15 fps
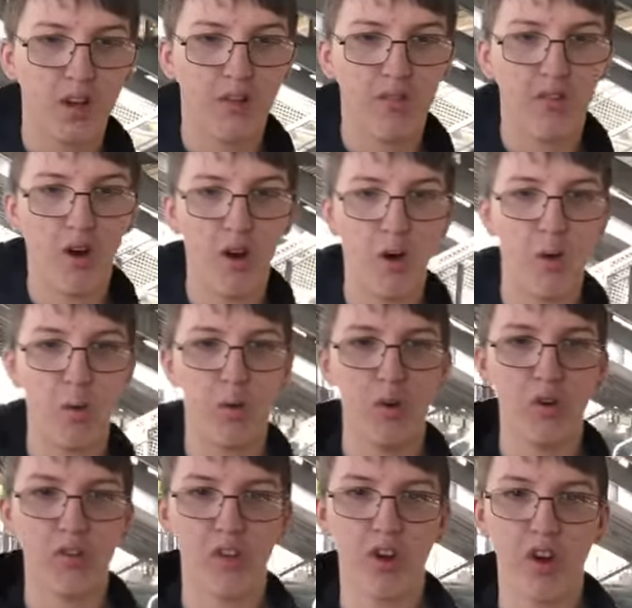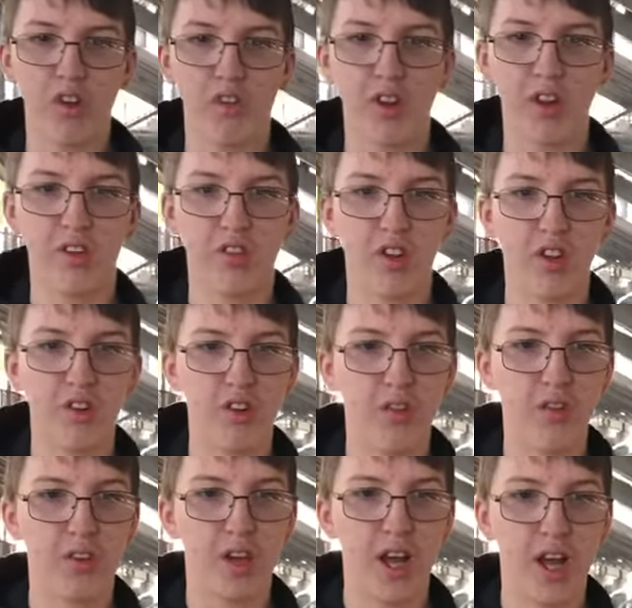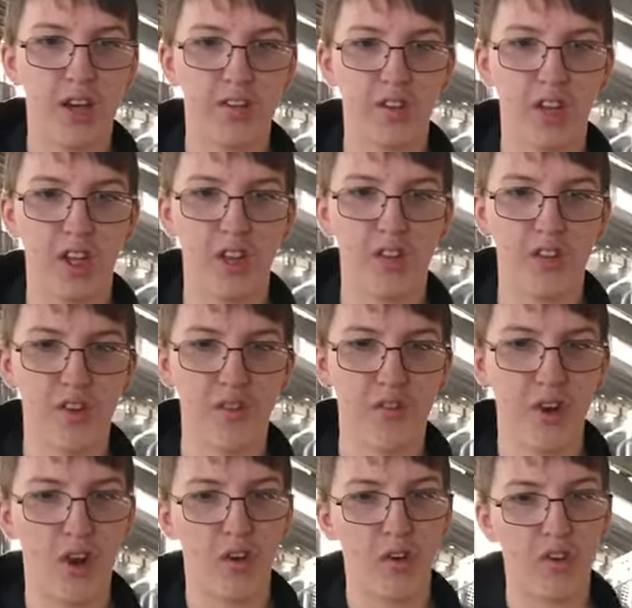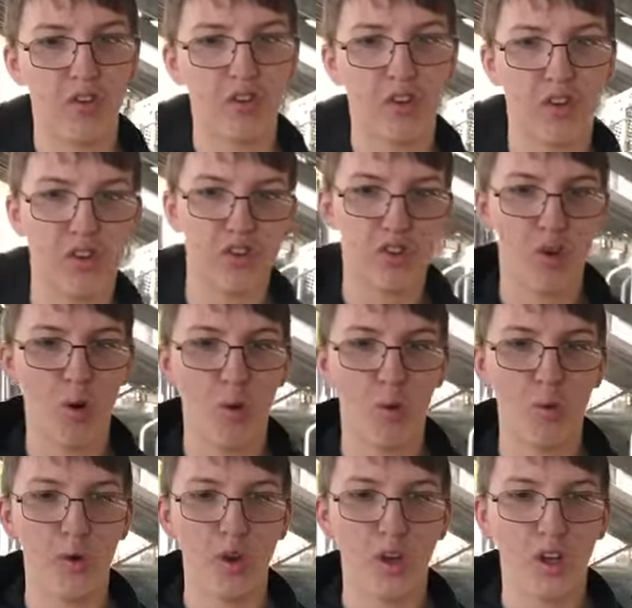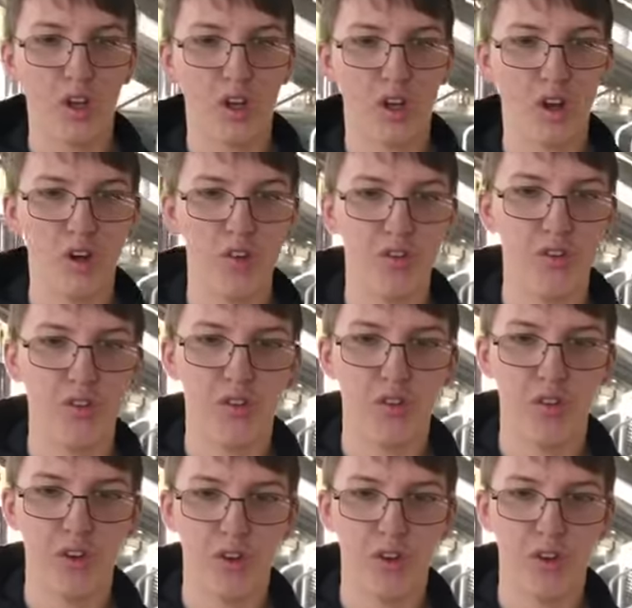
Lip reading: Followers launched a series of attacks against the Federalist-controlled courts.